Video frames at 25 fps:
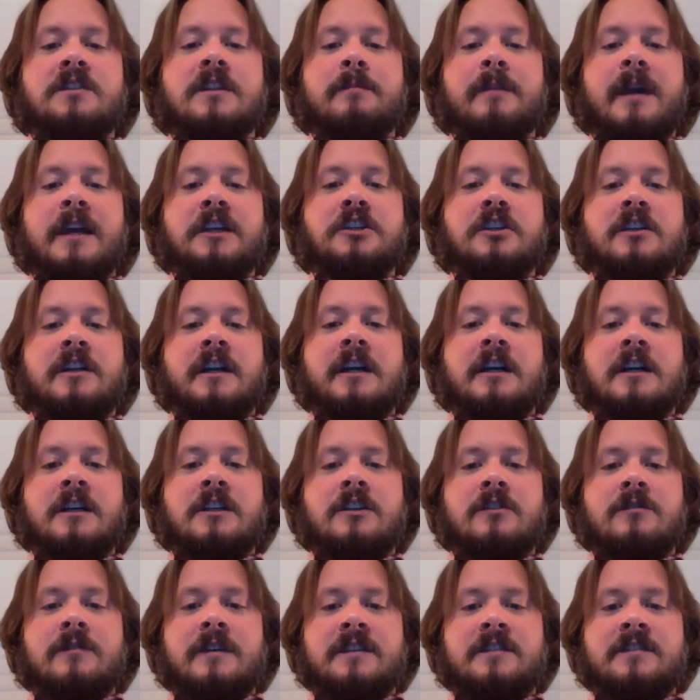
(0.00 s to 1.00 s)
the major
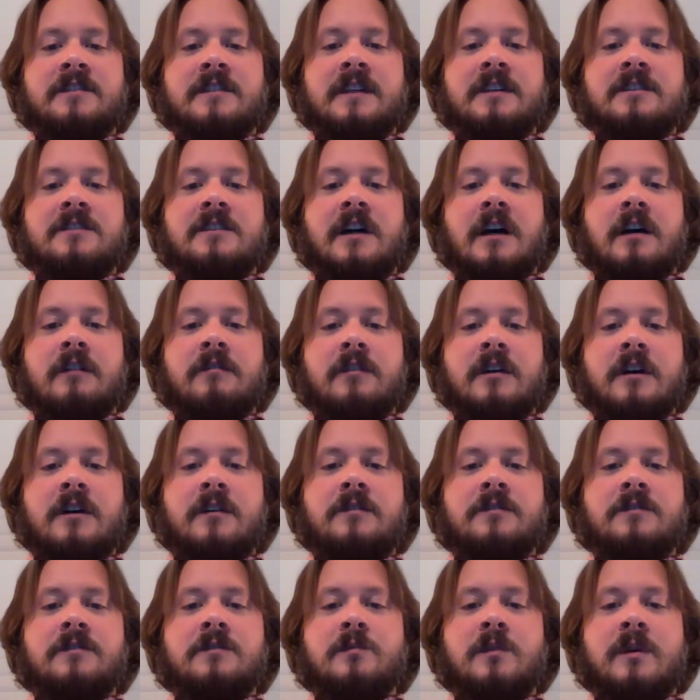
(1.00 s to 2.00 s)
characteristics of
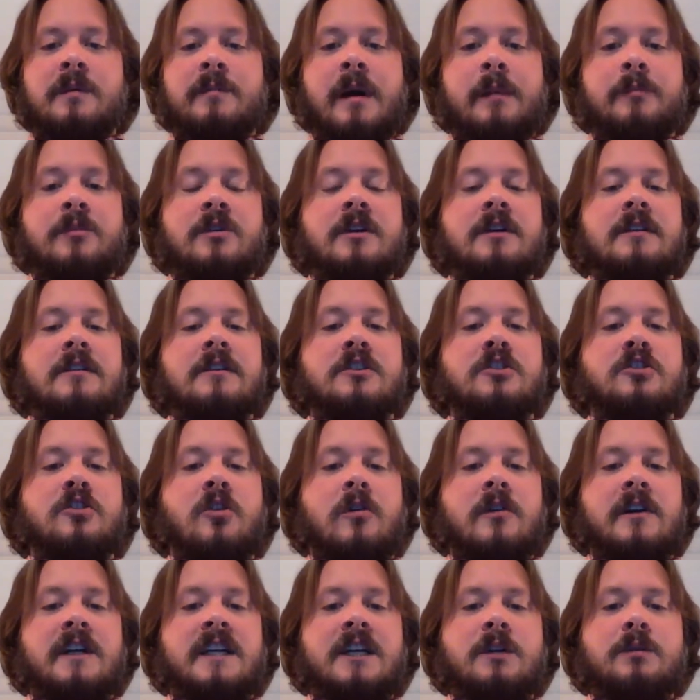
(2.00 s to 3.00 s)
those. Remember, the
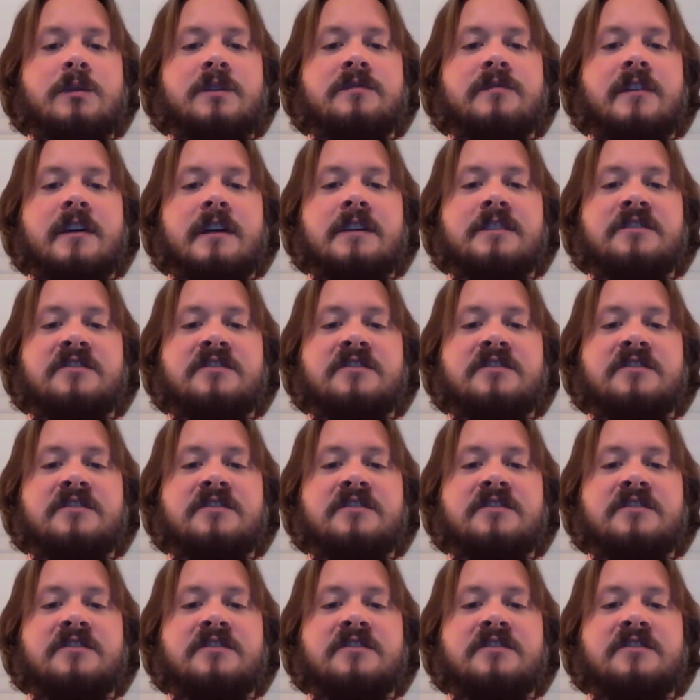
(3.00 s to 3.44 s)
Doric was very